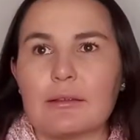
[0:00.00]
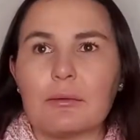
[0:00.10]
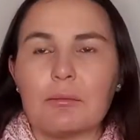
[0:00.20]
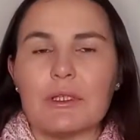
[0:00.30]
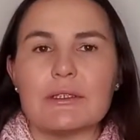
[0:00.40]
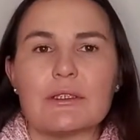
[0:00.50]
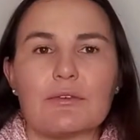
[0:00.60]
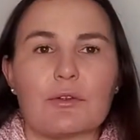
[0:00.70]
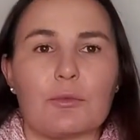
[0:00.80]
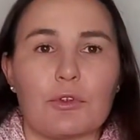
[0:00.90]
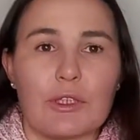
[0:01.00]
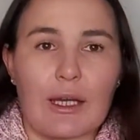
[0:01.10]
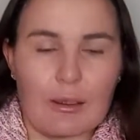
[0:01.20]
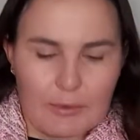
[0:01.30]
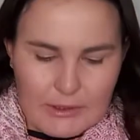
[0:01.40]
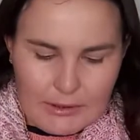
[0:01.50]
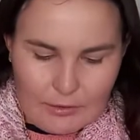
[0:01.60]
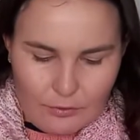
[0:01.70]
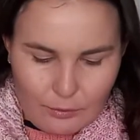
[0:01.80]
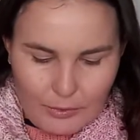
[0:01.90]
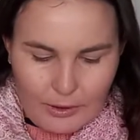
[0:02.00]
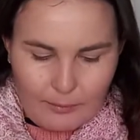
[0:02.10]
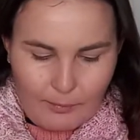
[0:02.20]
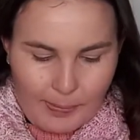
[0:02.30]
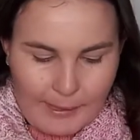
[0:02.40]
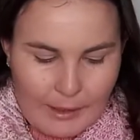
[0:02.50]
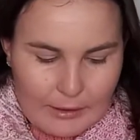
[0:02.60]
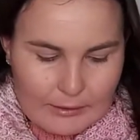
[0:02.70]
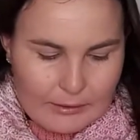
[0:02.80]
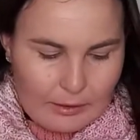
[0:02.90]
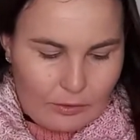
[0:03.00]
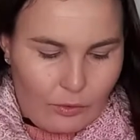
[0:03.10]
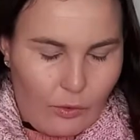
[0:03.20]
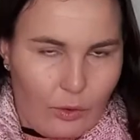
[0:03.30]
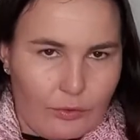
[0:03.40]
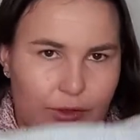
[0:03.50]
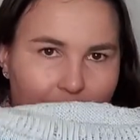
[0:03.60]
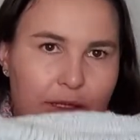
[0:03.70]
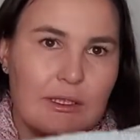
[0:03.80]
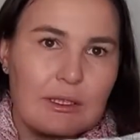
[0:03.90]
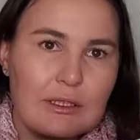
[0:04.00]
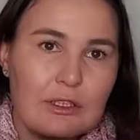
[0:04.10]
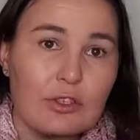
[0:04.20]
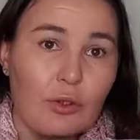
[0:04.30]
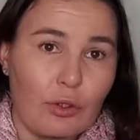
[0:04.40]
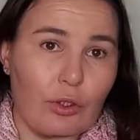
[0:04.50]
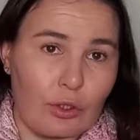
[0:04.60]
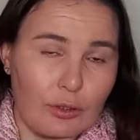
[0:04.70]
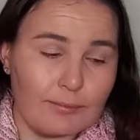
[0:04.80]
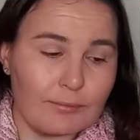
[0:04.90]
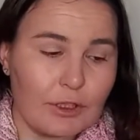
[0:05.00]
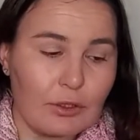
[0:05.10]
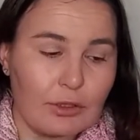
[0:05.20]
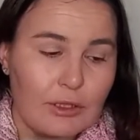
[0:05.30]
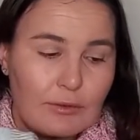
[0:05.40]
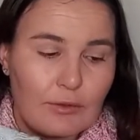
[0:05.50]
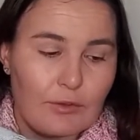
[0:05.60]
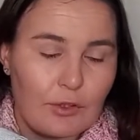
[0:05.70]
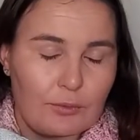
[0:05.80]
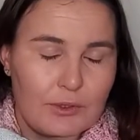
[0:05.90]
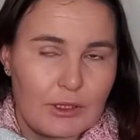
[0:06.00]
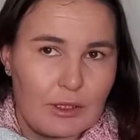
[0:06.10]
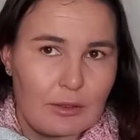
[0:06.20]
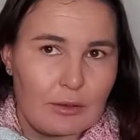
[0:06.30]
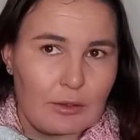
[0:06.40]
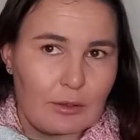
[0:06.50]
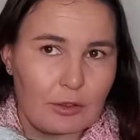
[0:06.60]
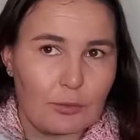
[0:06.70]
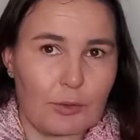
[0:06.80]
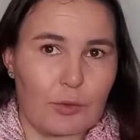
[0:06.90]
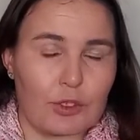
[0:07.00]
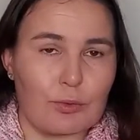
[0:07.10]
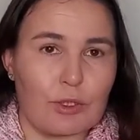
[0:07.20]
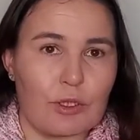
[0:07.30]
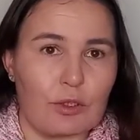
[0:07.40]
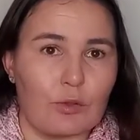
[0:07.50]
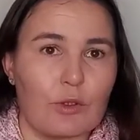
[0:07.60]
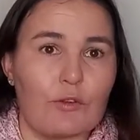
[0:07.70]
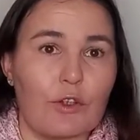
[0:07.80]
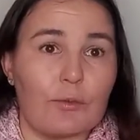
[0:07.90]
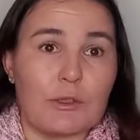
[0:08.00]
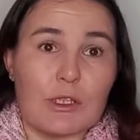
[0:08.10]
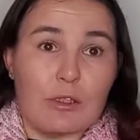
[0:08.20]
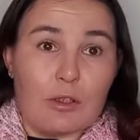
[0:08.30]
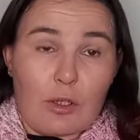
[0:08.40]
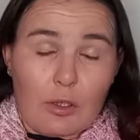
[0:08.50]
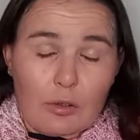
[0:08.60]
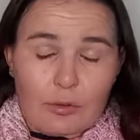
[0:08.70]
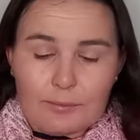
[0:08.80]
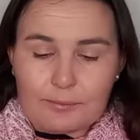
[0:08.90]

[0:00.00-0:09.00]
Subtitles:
Miensie from Knotty Habits did for me. So all of this is sock yarn, so 75% superwash merino, 25% nylon.